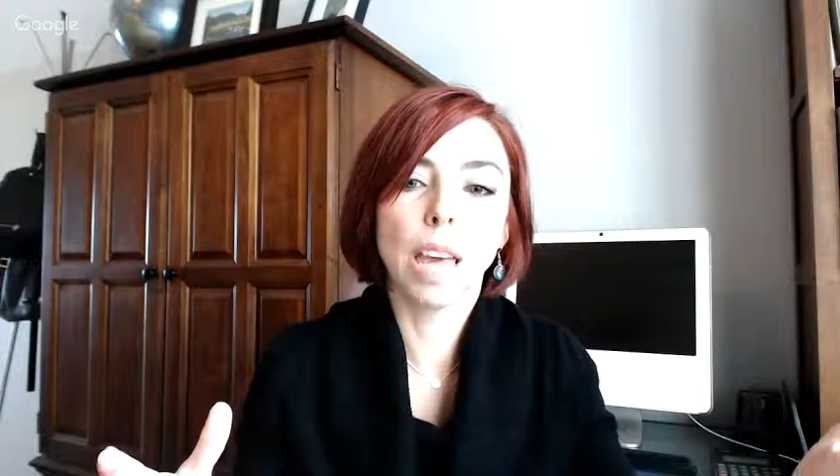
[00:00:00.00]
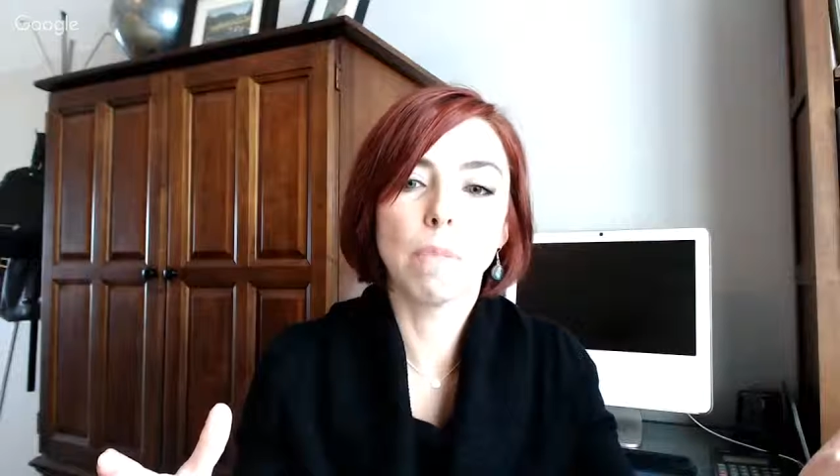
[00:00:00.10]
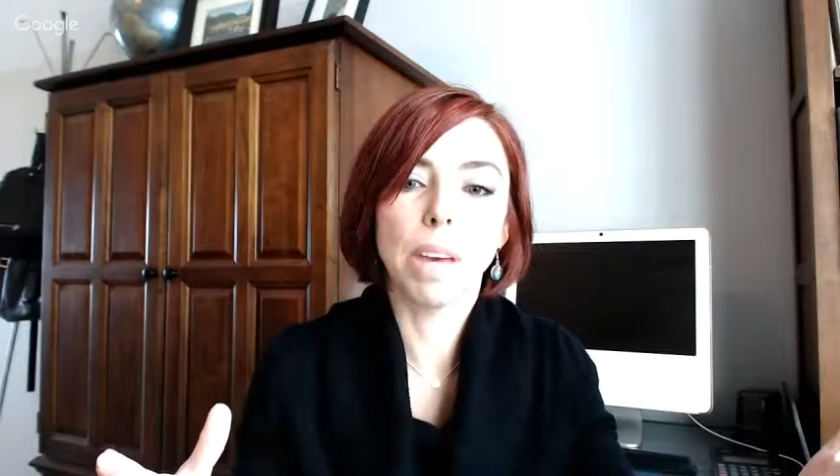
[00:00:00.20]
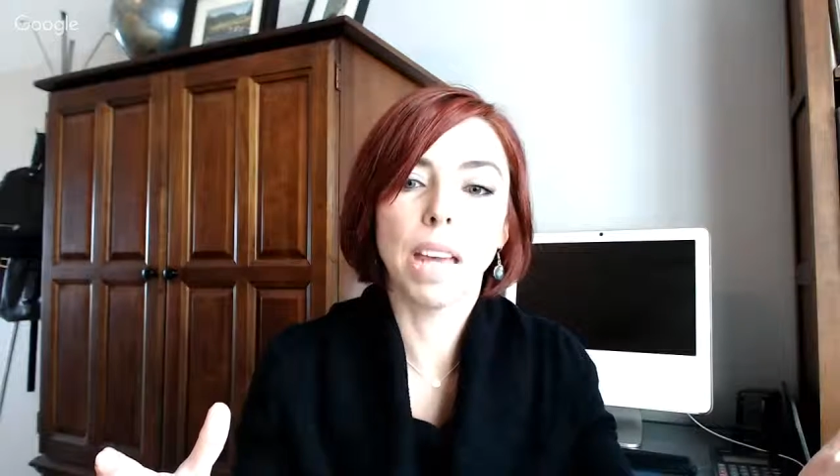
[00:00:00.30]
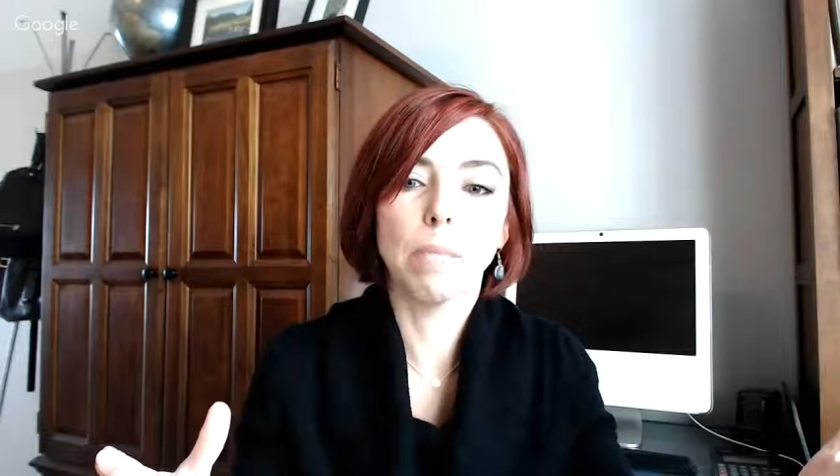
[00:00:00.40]

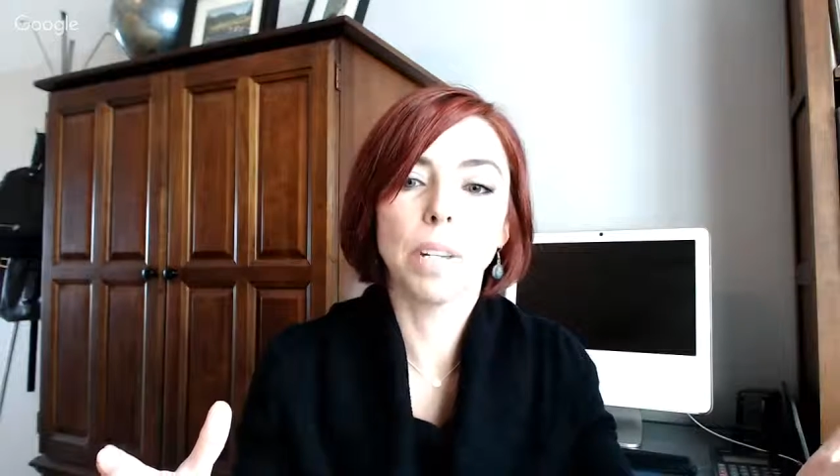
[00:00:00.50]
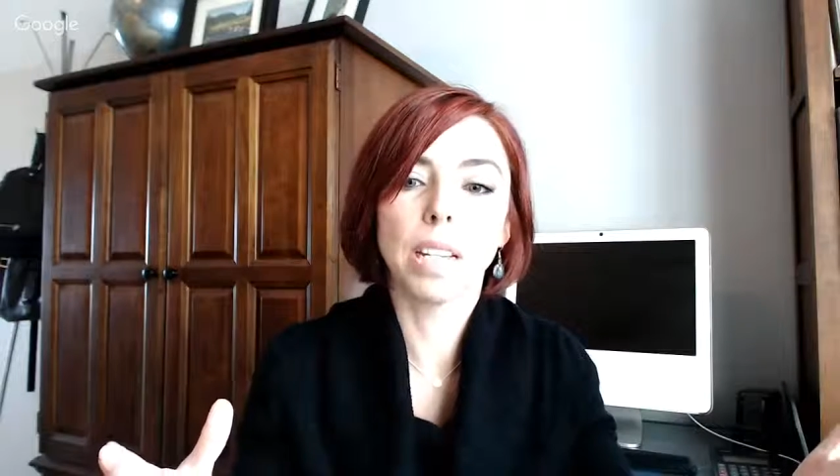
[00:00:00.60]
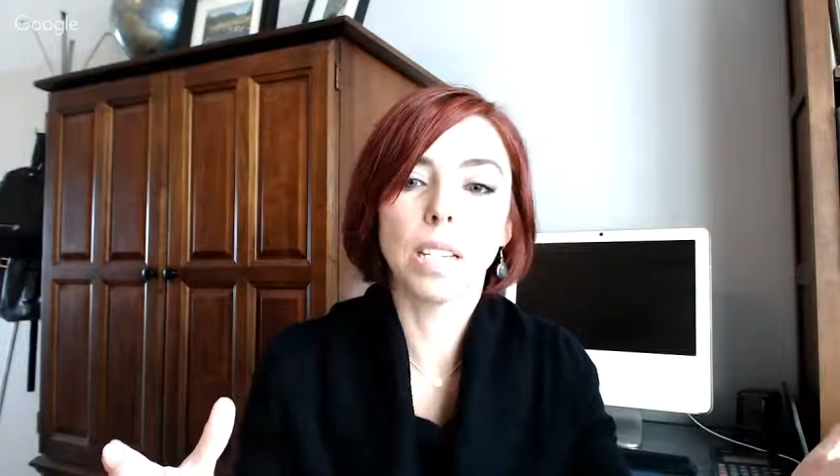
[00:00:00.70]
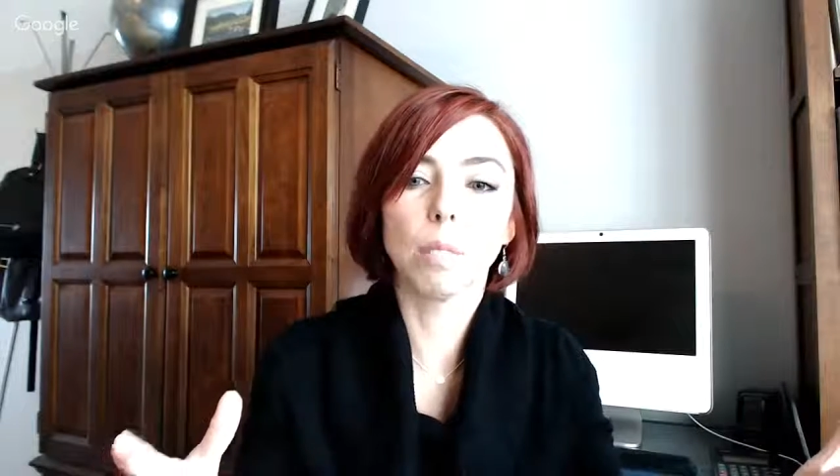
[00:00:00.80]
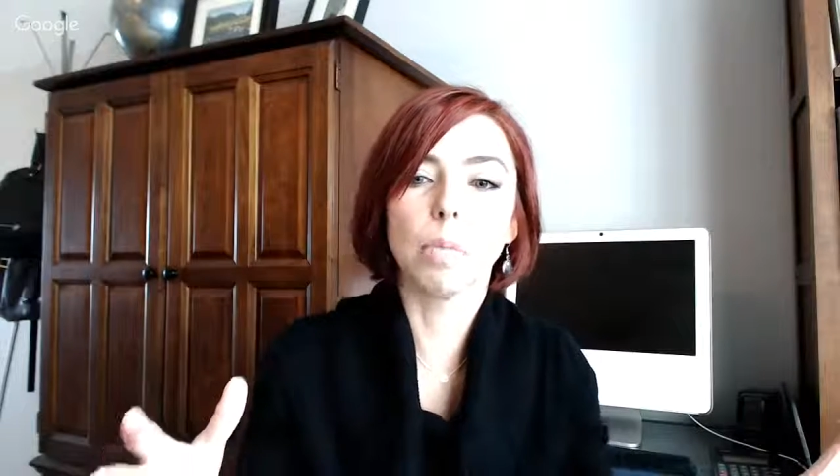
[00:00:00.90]
campaign
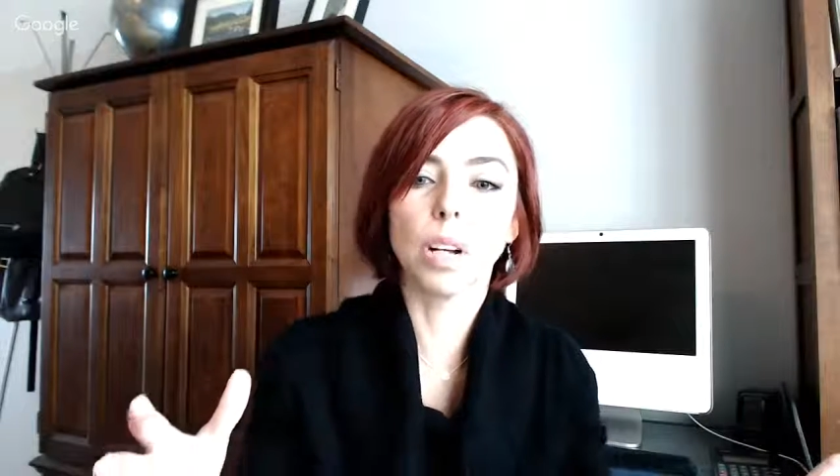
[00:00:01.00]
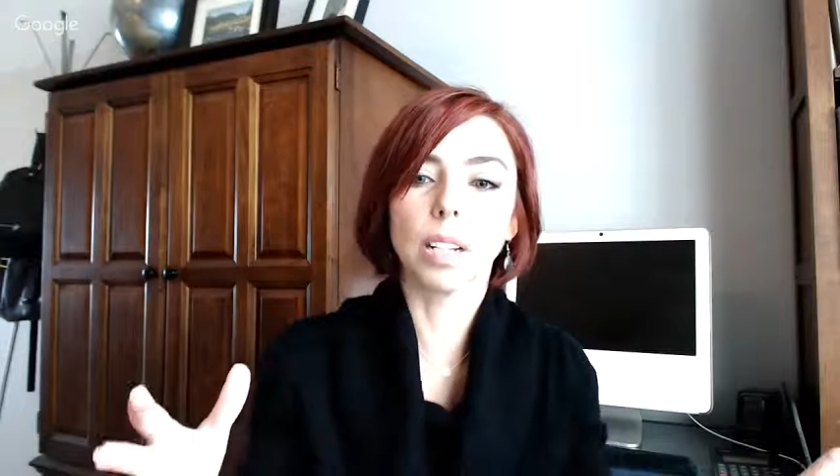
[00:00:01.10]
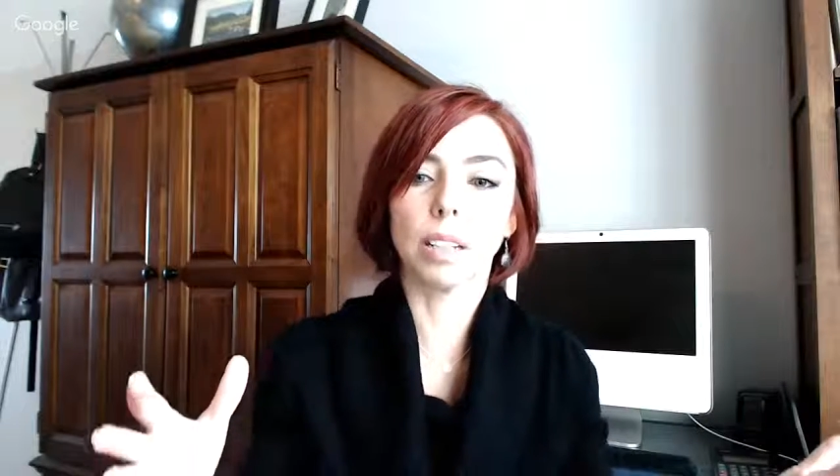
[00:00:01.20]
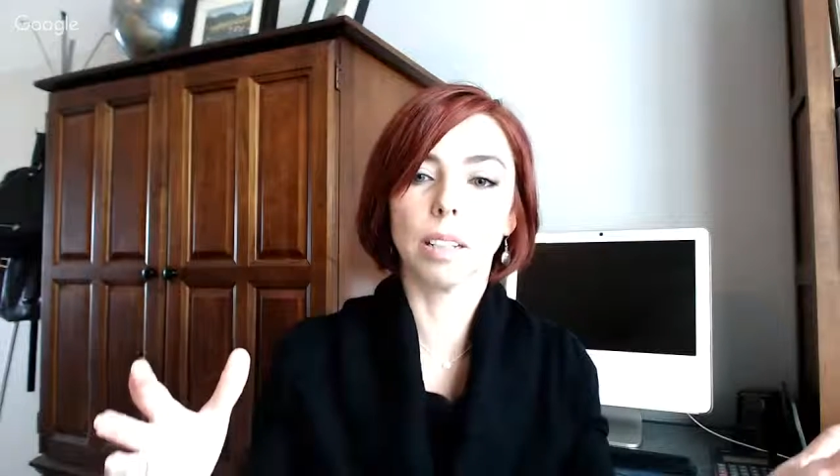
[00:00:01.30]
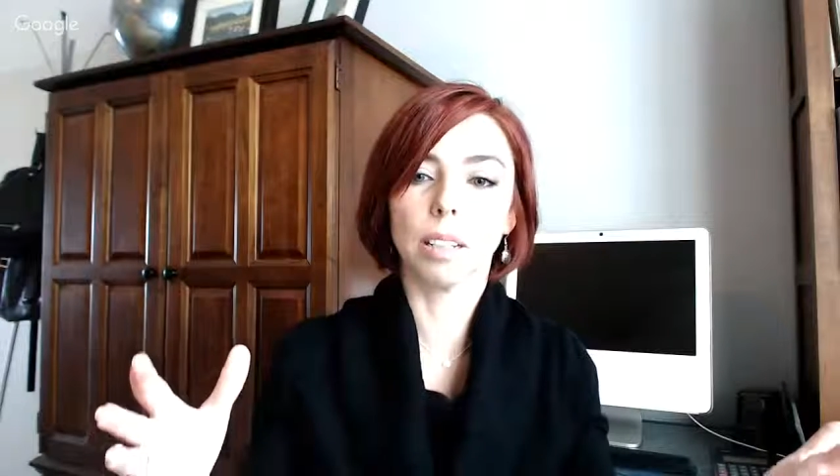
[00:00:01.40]
because the book